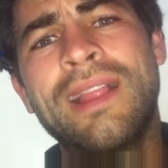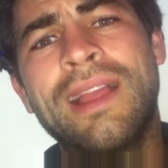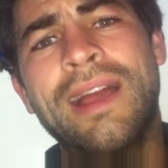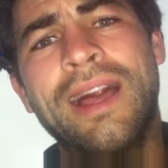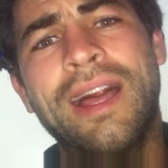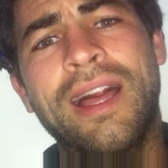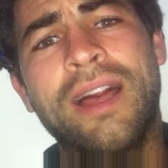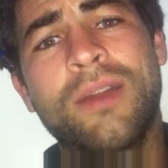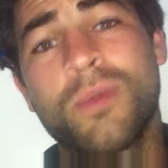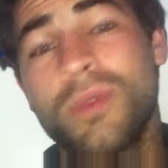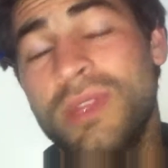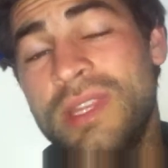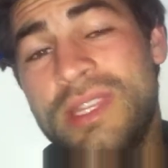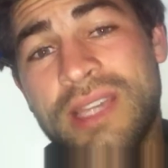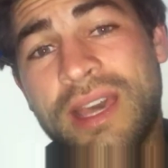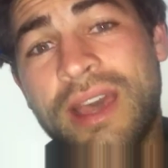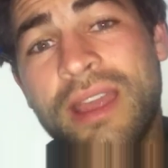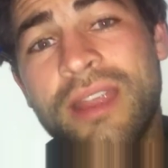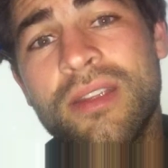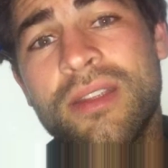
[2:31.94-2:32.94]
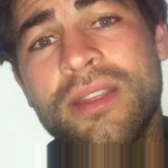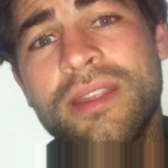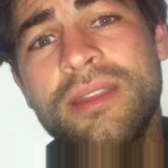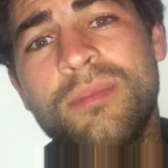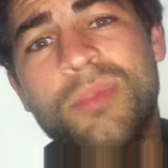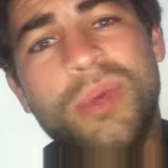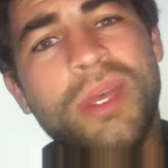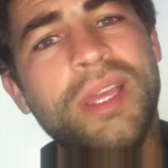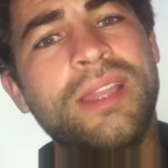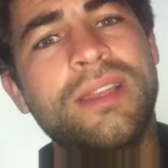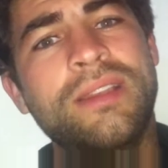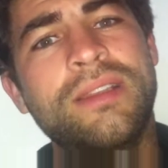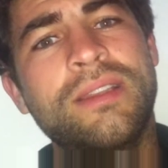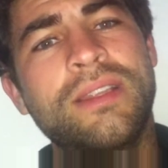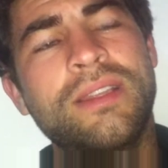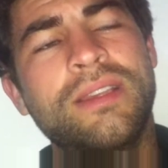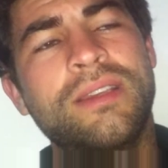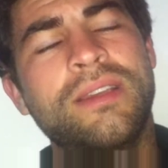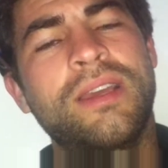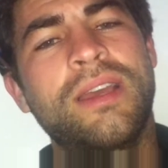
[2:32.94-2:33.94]
uh, really tiring, but
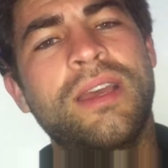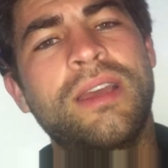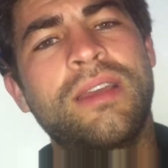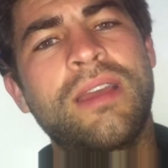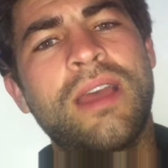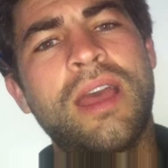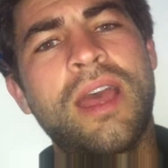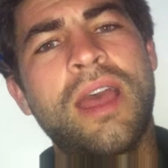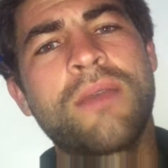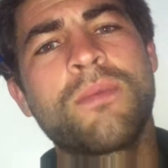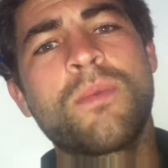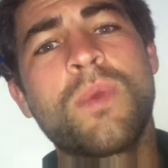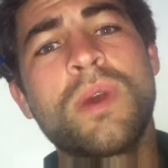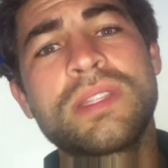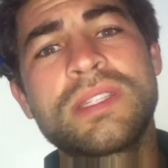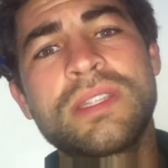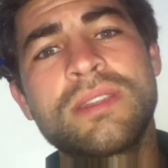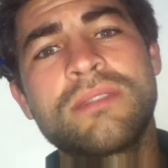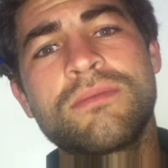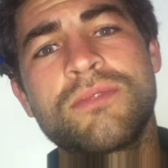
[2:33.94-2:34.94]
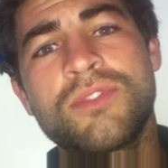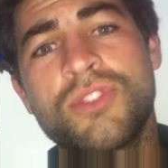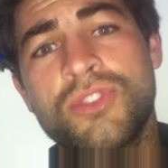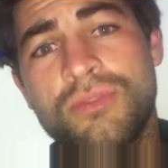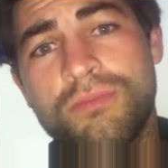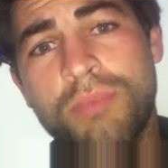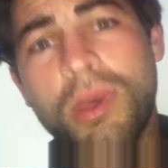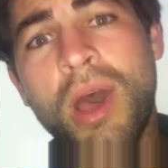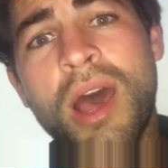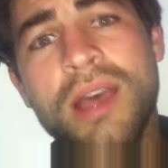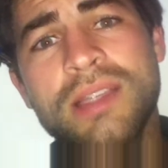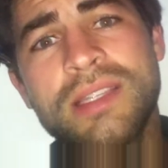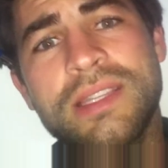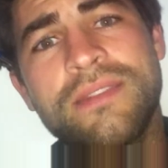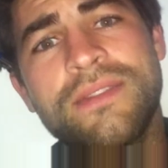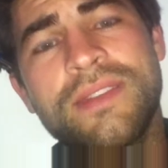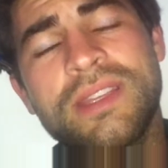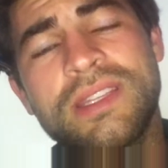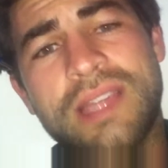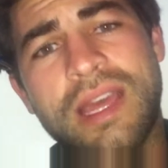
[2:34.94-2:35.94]
uh, I wasn't
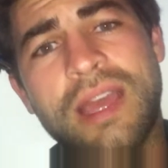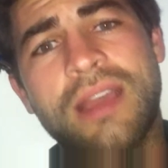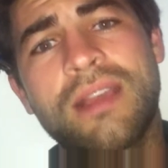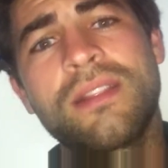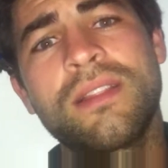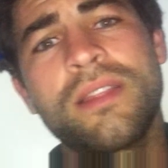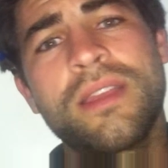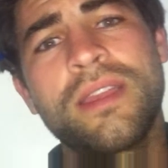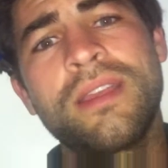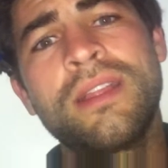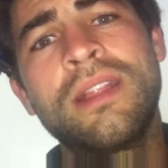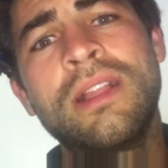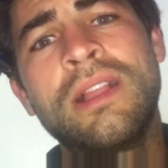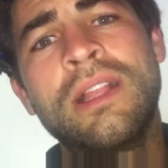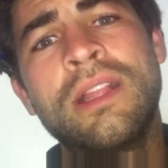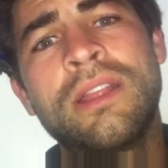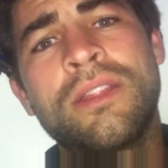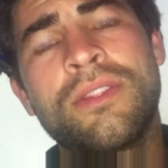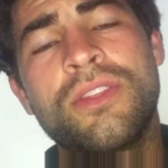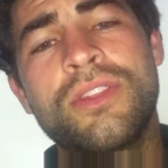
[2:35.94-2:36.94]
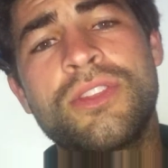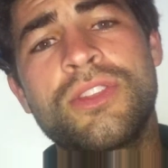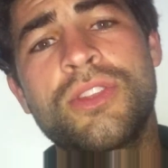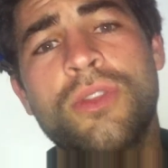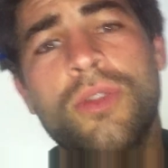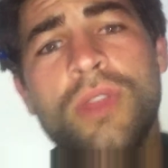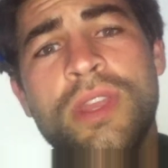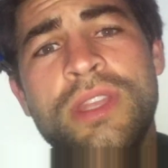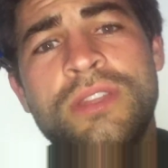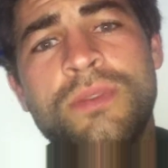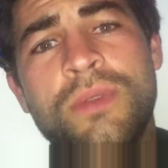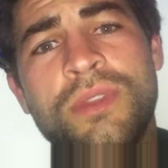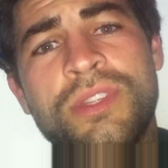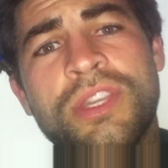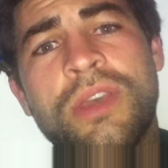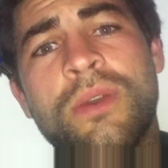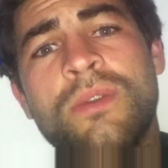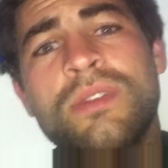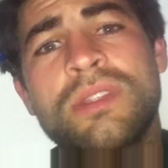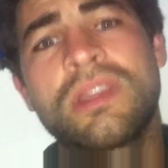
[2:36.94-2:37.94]
positive exactly the degree to which
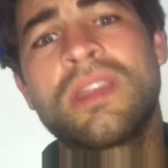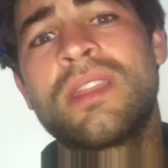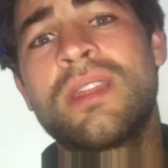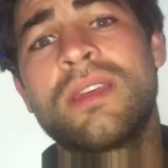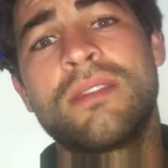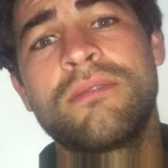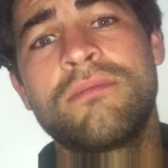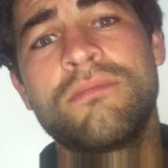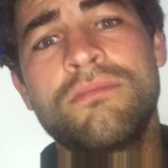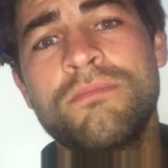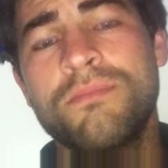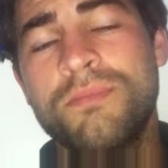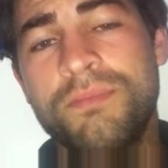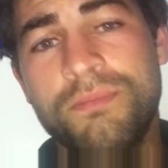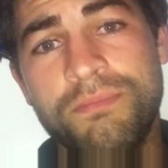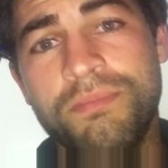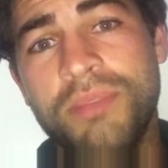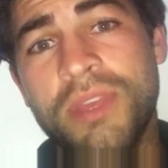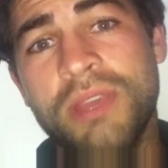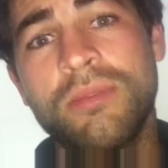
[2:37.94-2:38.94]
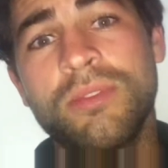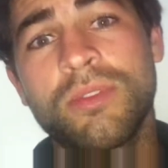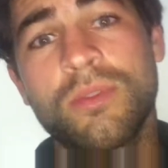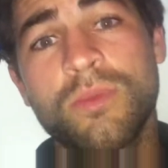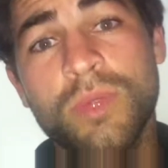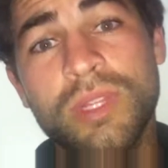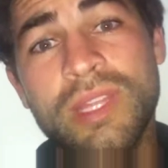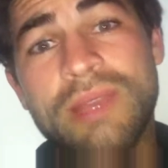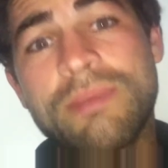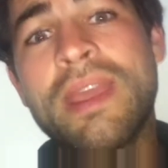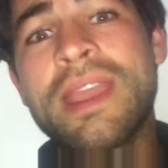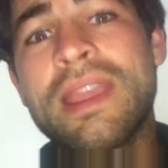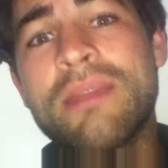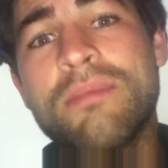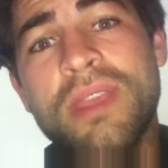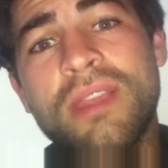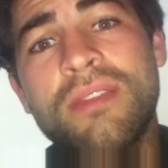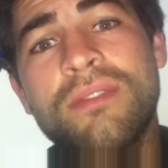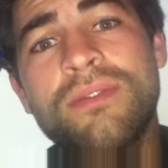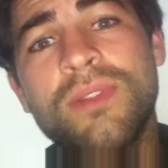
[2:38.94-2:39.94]
I was gonna be able to really make a
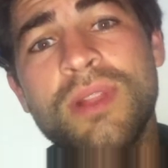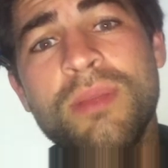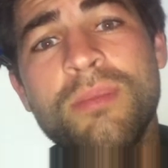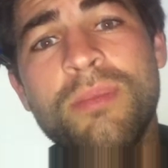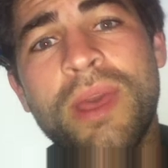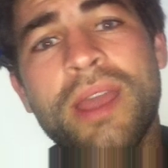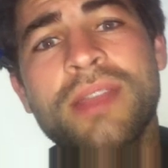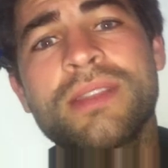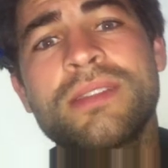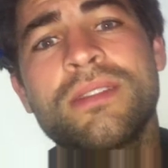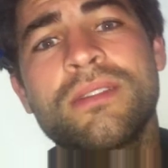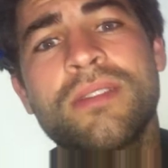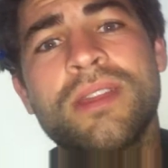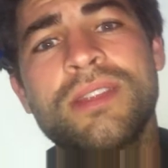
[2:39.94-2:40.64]
meaningful impact here.